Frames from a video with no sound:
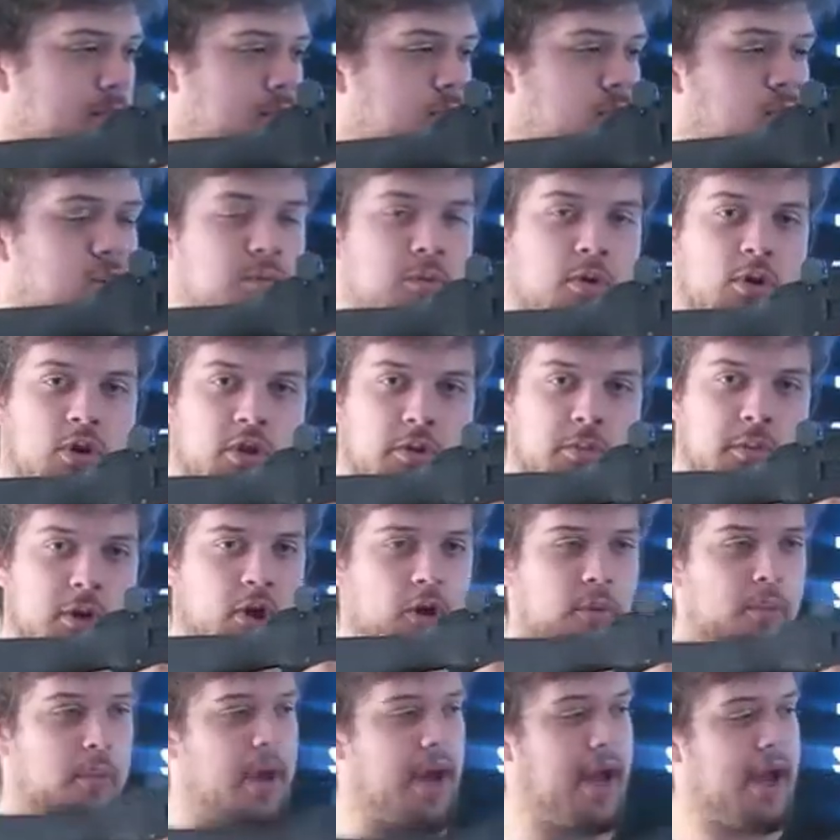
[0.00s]
you pull the
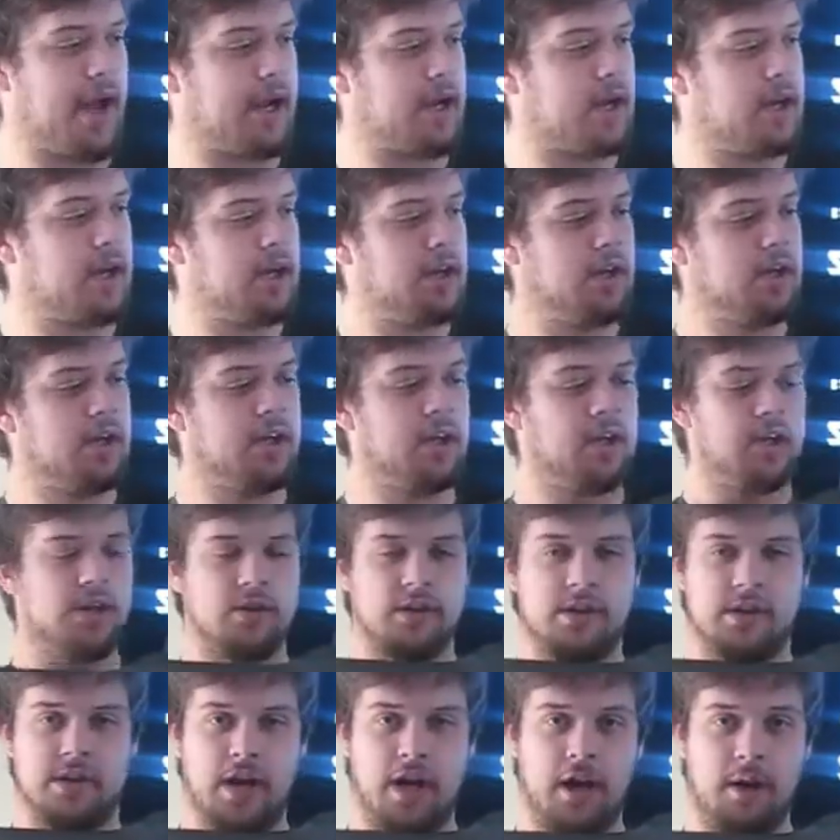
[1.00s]
bolt back.
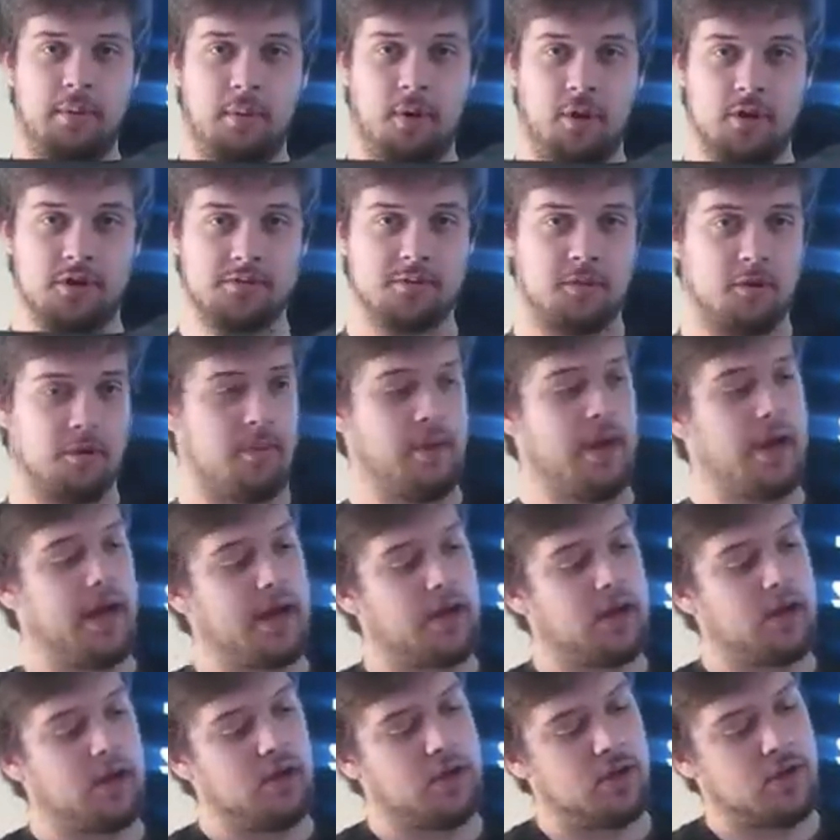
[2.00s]
The entire bolt's pulled
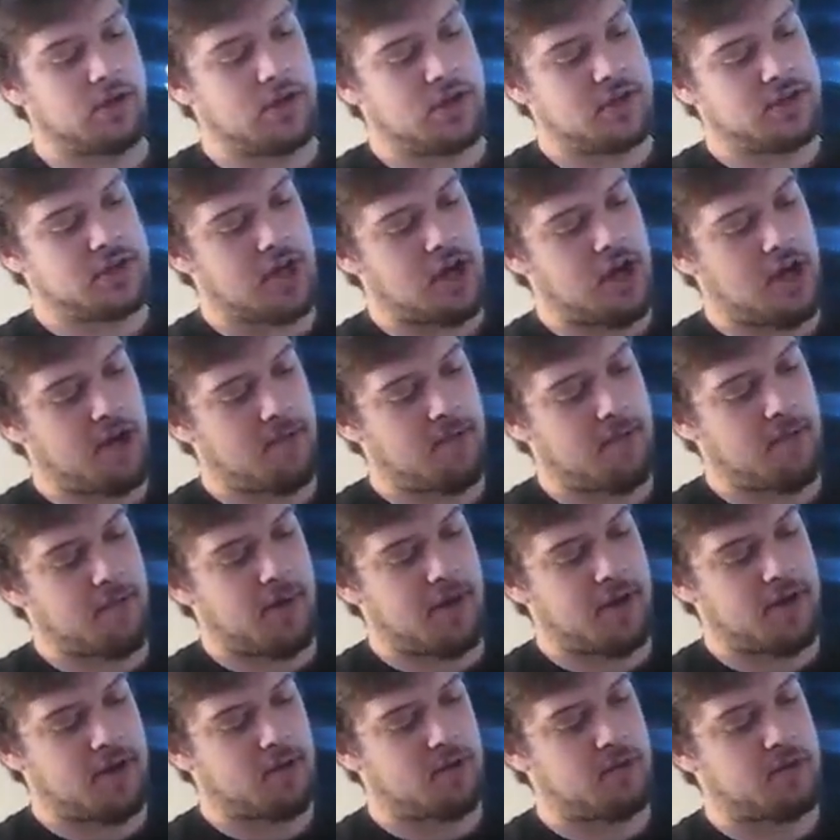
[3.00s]
back. You adjust the hop up
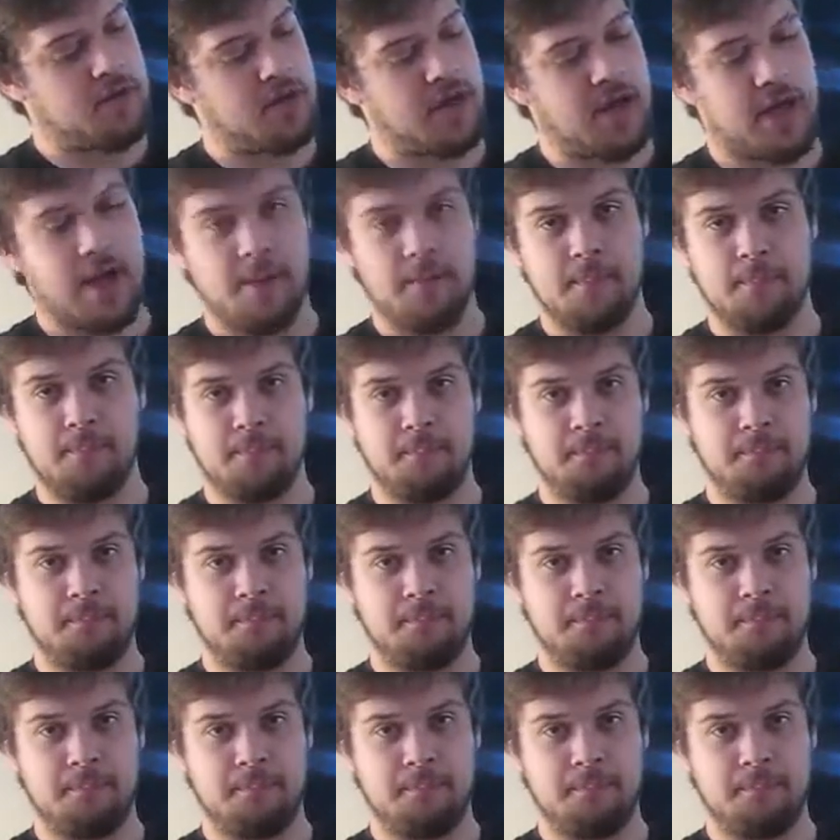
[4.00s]
by doing that.